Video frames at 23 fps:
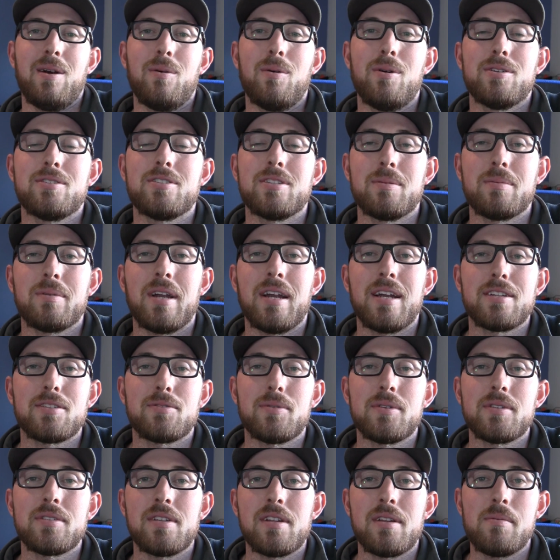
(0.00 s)
What's up,
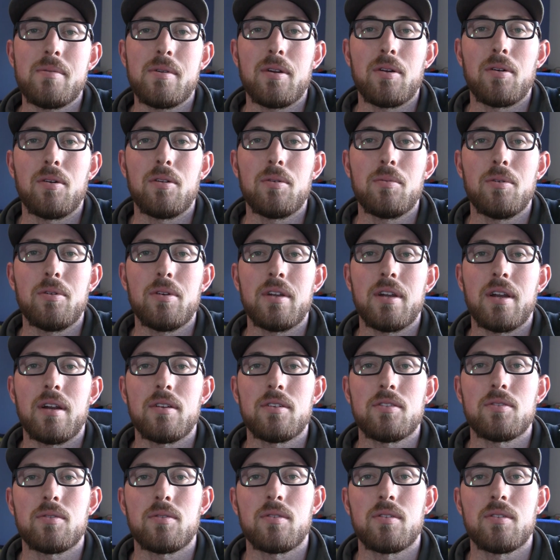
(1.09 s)
guys? Rick Denham here, Holy Moly
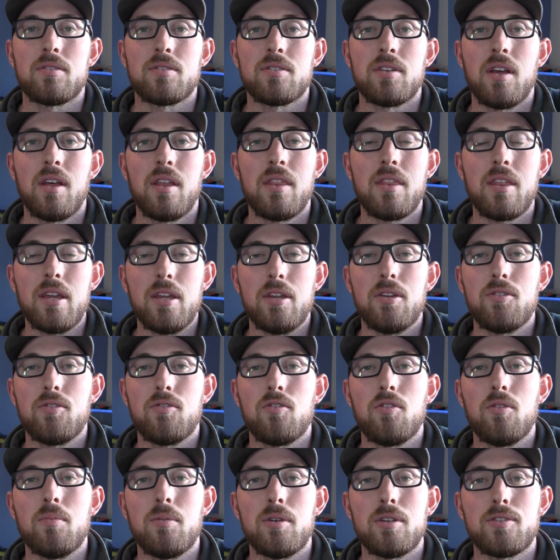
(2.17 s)
Outdoors. Thank you
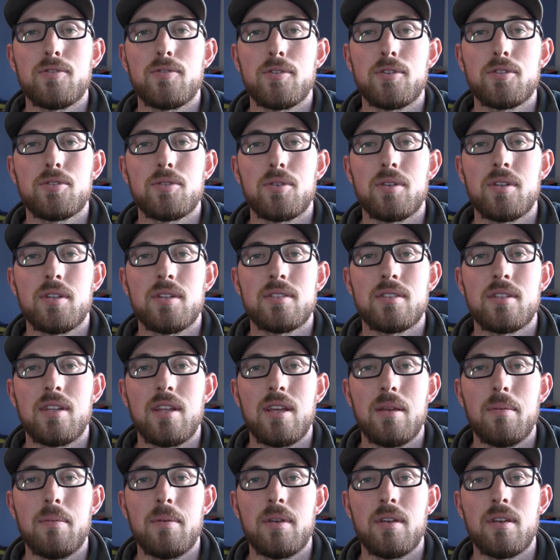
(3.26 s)
so much for joining us
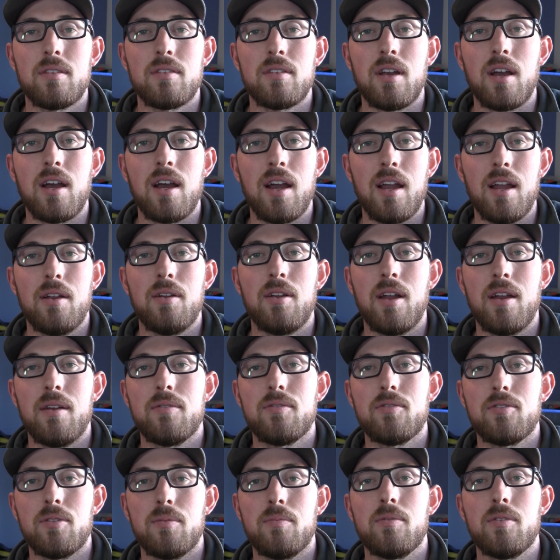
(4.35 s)
today because I
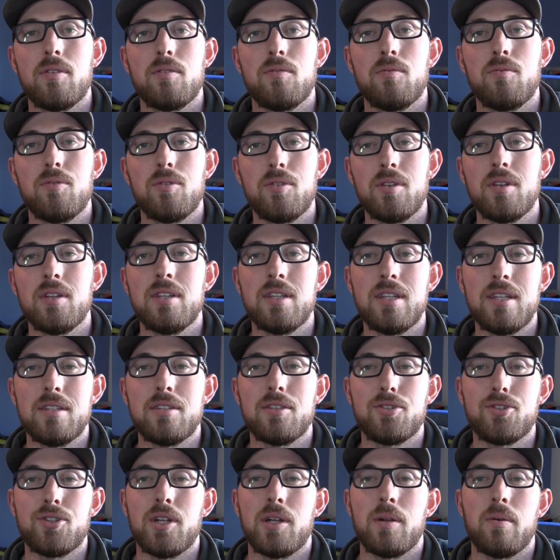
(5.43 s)
have something really neat
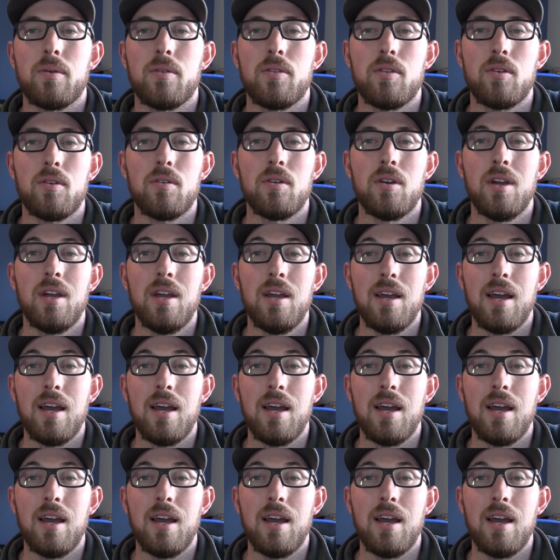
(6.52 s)
to share with you.